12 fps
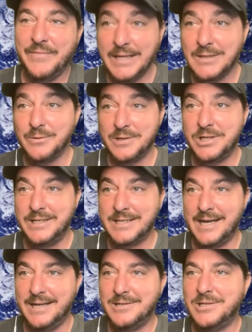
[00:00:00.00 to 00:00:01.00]
That's what she
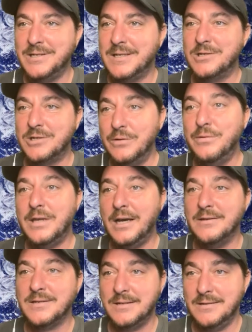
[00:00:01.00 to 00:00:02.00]
said. She said
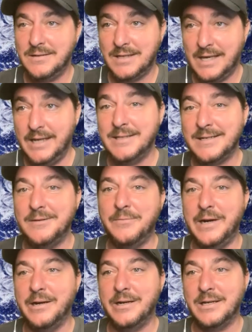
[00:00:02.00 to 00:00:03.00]
2,000 kids in
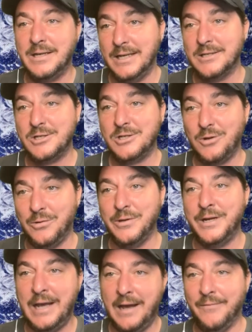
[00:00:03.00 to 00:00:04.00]
America get
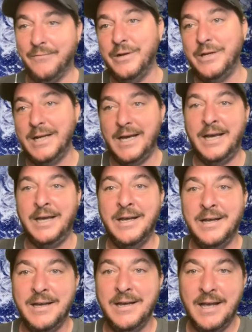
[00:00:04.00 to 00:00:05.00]
stolen every day
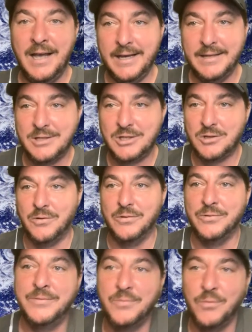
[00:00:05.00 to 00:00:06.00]
and
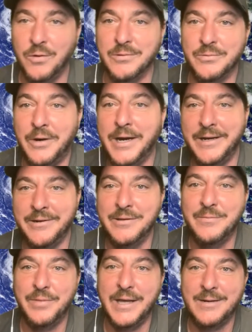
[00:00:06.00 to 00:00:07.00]
sold worldwide on
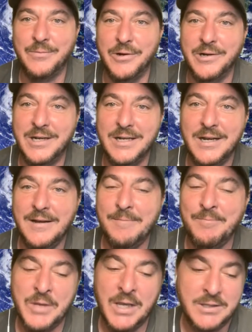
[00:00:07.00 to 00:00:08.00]
the black market.
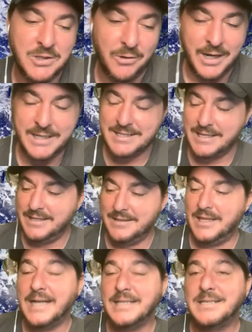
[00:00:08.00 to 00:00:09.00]
So I
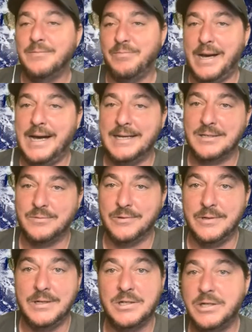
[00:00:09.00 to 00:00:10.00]
said, that's
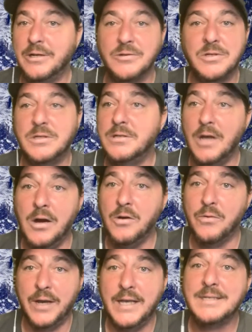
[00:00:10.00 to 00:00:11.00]
impossible. And she goes,
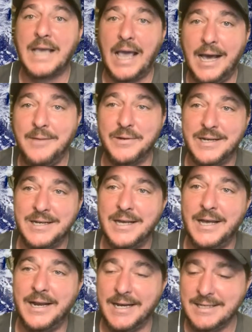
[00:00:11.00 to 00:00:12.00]
no, it's happening.
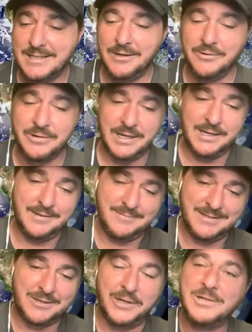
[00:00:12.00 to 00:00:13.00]
And I said, okay.
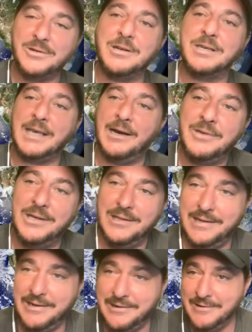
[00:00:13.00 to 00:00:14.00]
So I took a
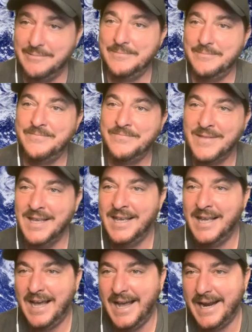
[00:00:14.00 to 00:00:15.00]
calculator
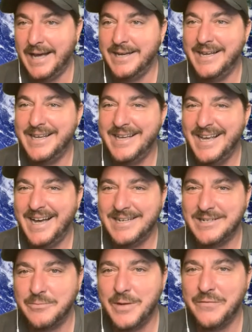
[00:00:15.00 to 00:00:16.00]
and I
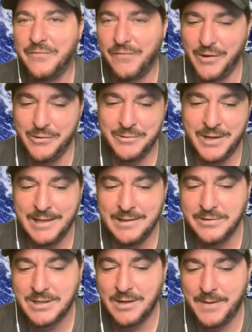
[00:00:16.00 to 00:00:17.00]
took my phone. I
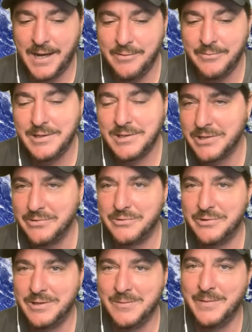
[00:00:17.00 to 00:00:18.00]
looked up how many
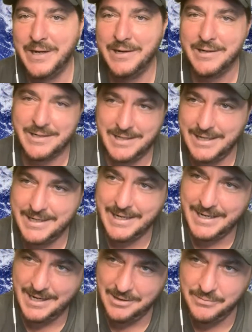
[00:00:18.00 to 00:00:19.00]
children are in America. I
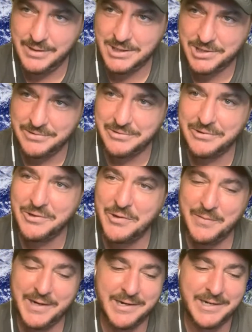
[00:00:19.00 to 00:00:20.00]
got how many children are in
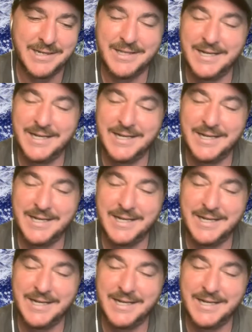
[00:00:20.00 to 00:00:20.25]
America.